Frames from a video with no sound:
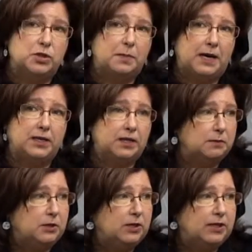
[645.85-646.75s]
by the
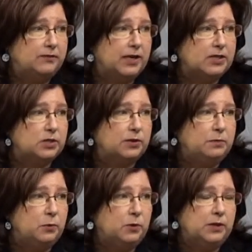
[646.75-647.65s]
Community Advisory
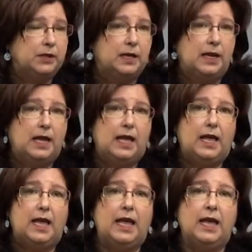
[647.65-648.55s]
Board.
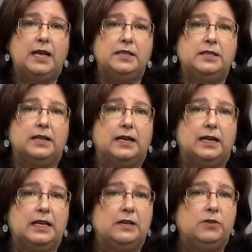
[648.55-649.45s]
And
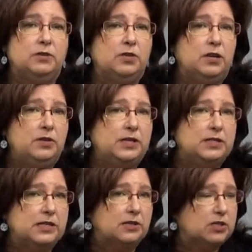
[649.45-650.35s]
if you notice, there's